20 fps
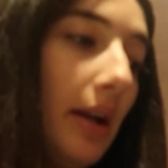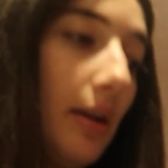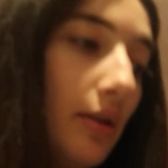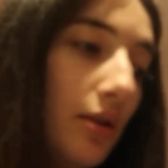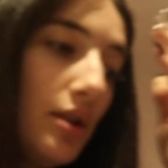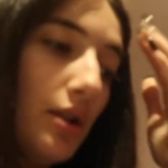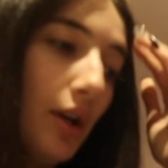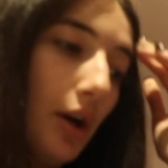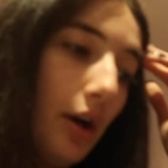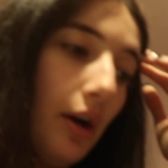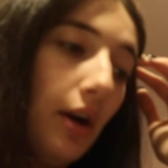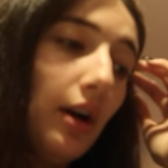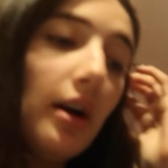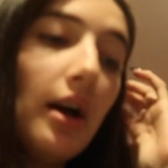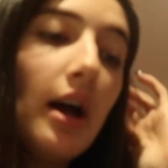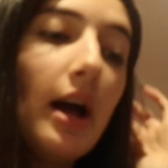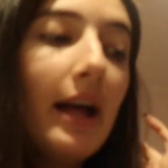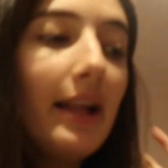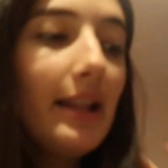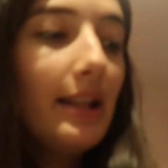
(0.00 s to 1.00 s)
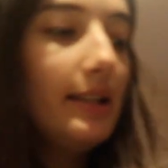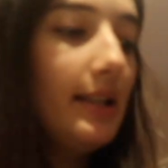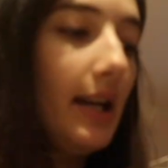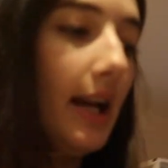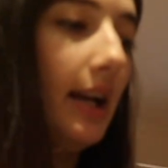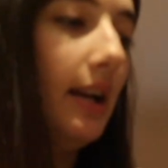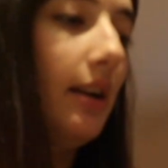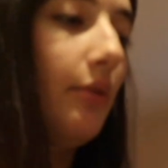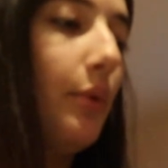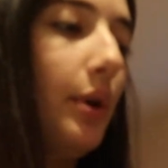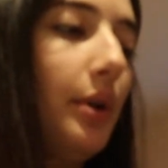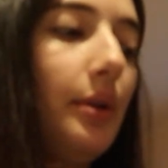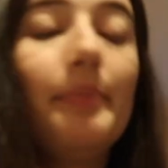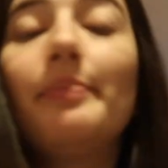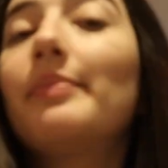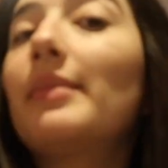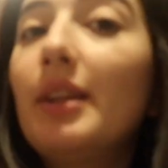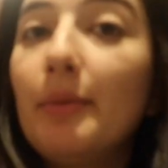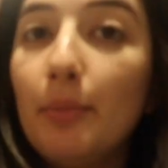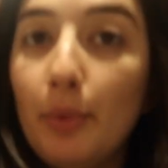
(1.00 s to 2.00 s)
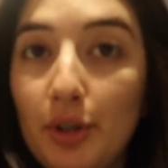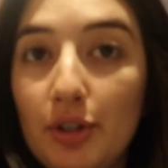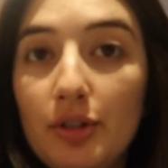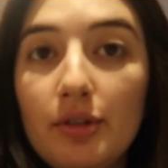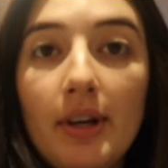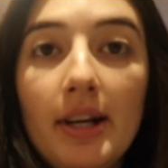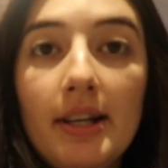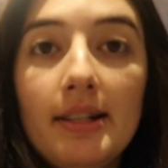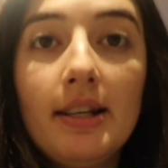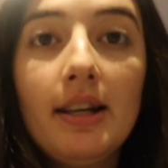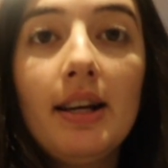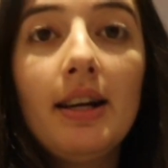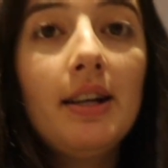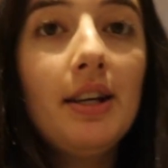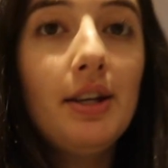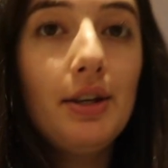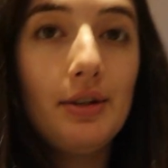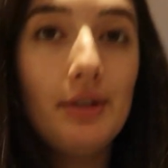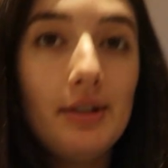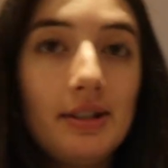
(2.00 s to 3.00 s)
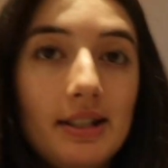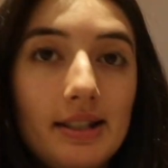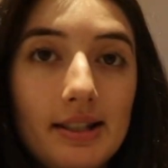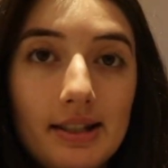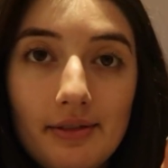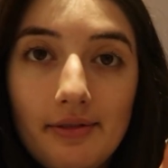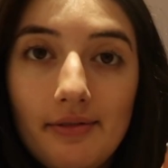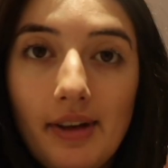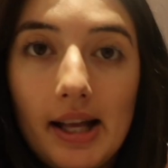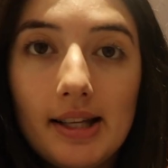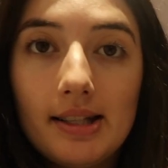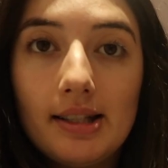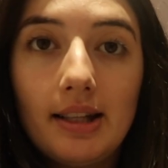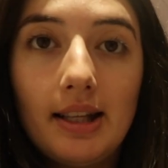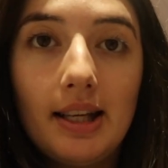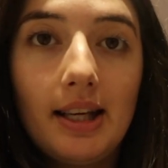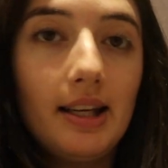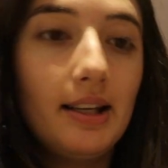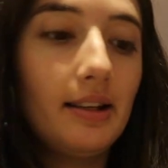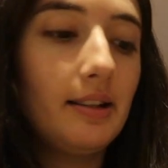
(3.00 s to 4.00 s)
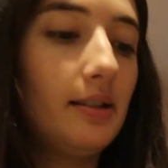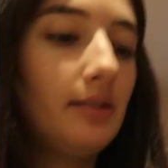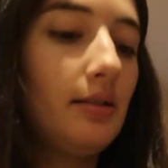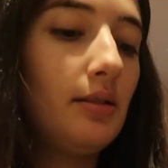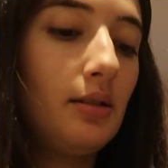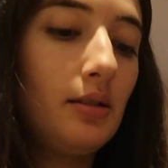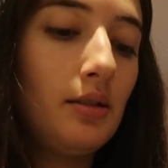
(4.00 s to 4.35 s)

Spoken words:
better. So the tan, well, the moisturizer I use is the Vaseline